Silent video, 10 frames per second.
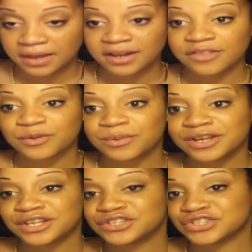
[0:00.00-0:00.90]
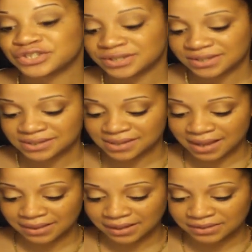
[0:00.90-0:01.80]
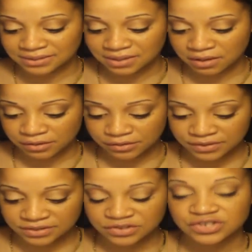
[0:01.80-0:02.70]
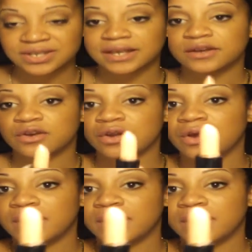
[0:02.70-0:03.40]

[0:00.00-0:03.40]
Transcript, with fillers: Another one is Circe's. I like this color. This is just like a